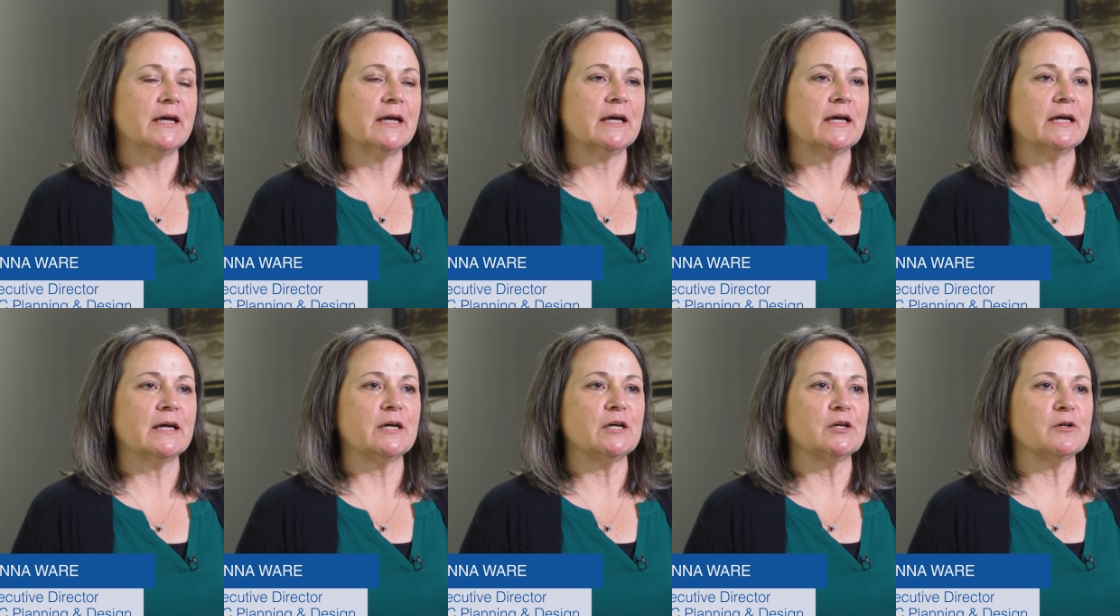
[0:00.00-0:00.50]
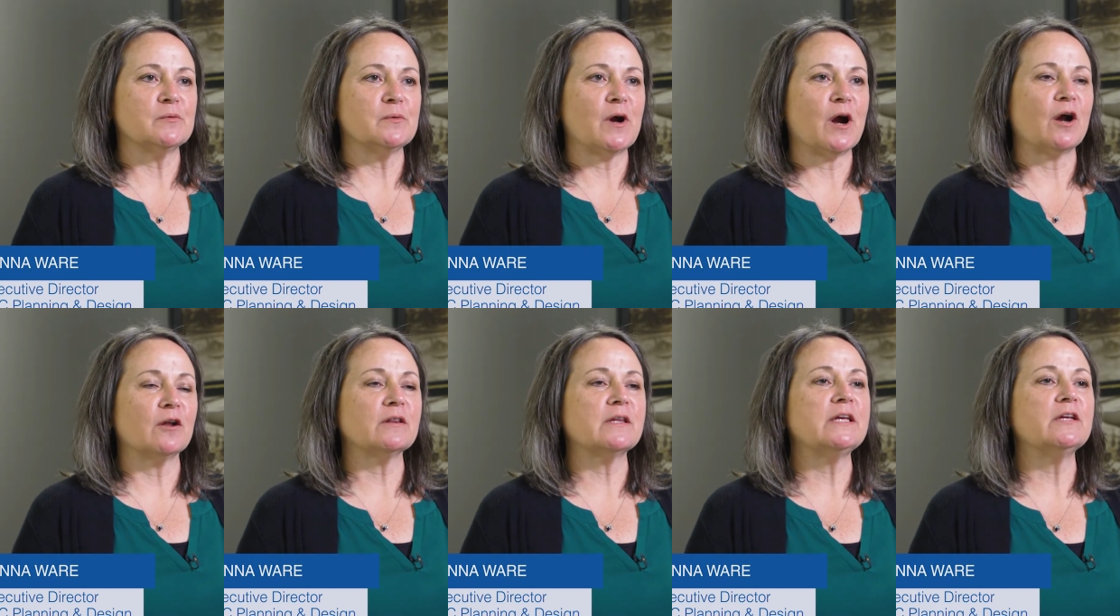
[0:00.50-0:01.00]

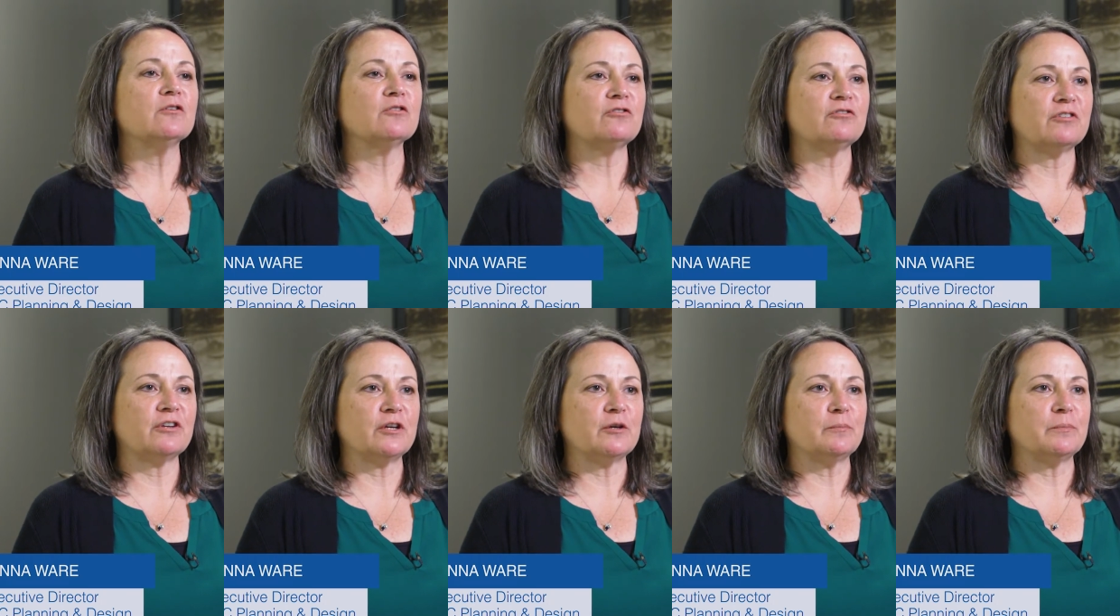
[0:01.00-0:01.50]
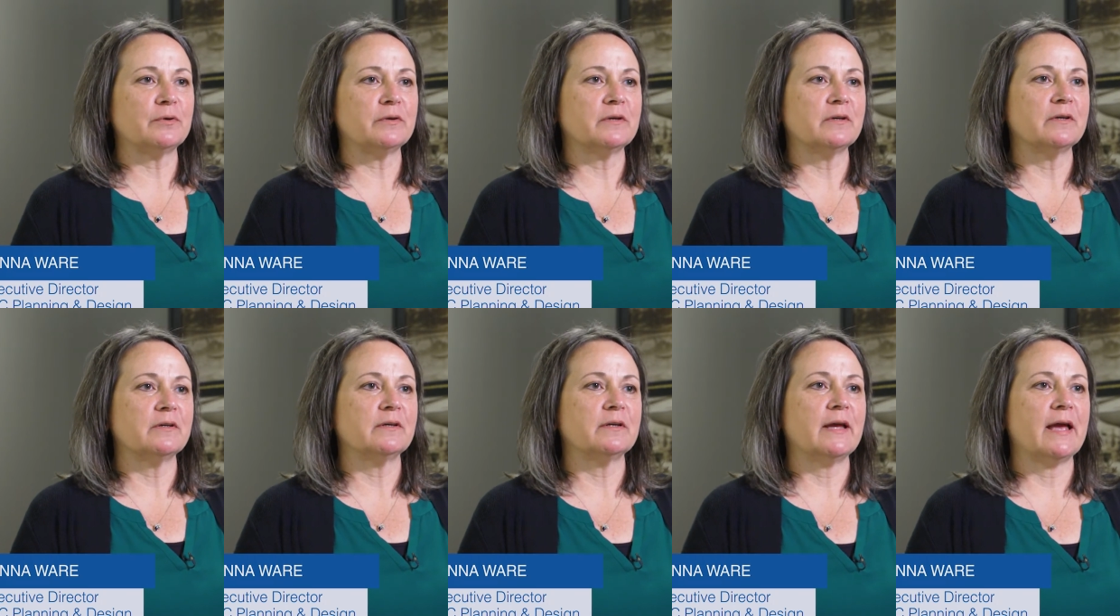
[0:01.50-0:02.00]
our leadership
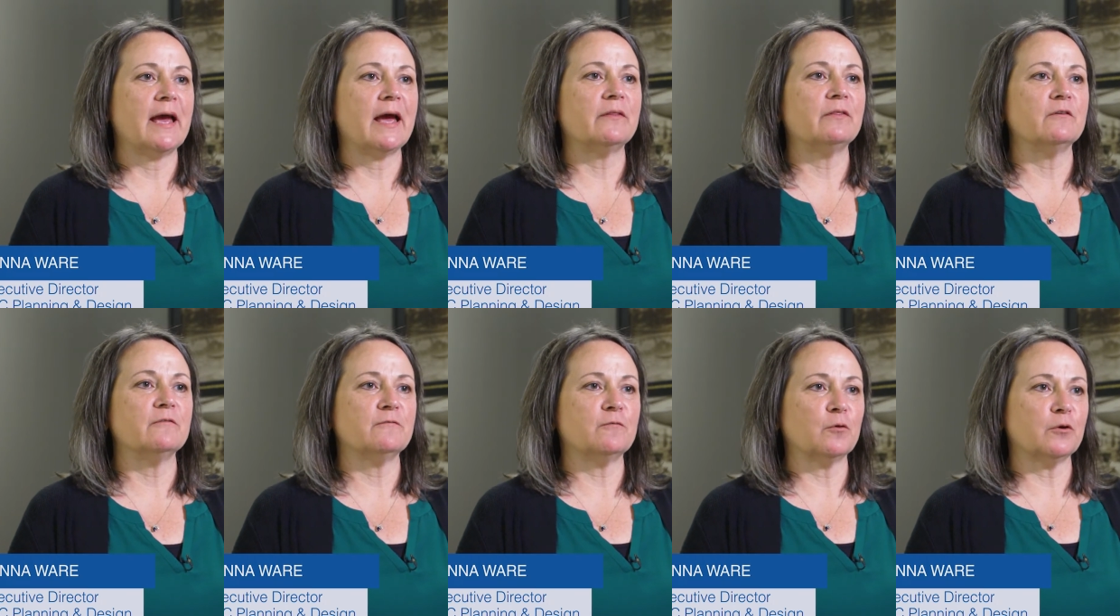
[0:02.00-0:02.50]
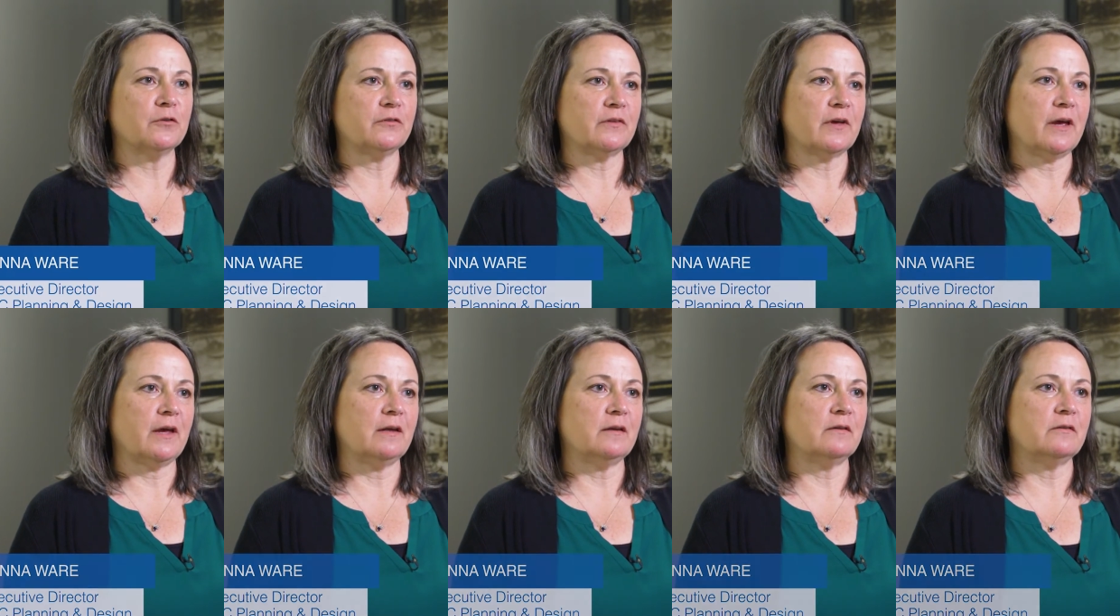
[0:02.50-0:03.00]
had the
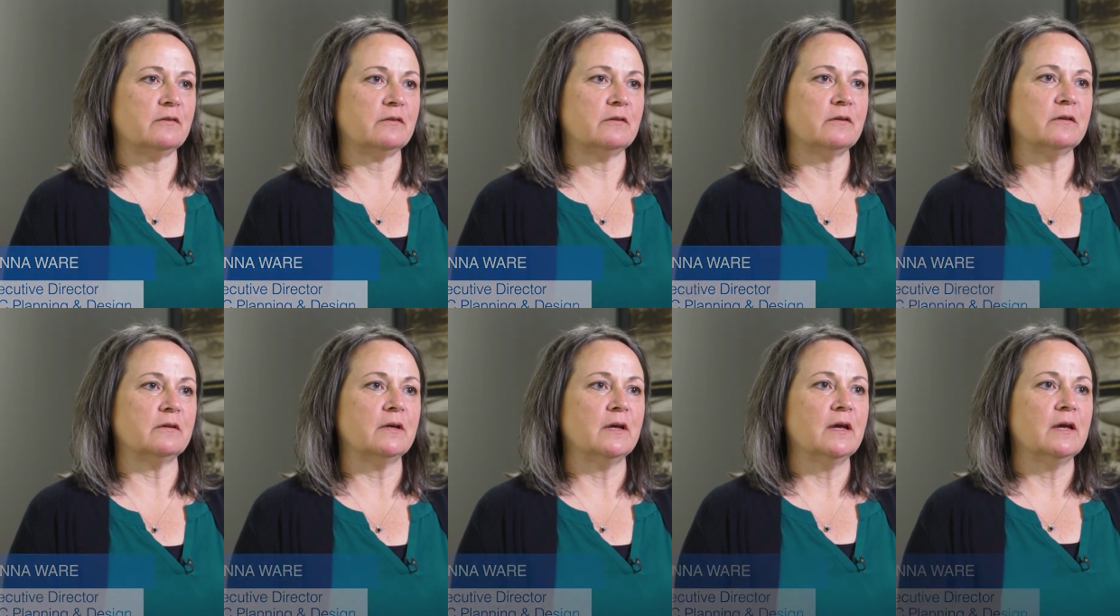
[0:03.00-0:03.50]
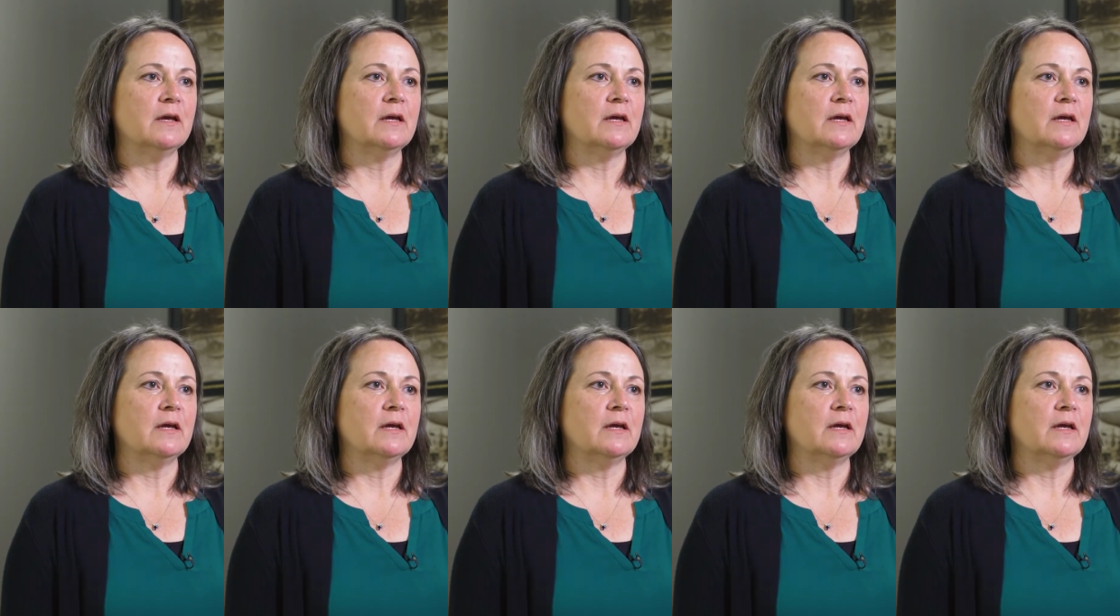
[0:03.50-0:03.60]
foresight to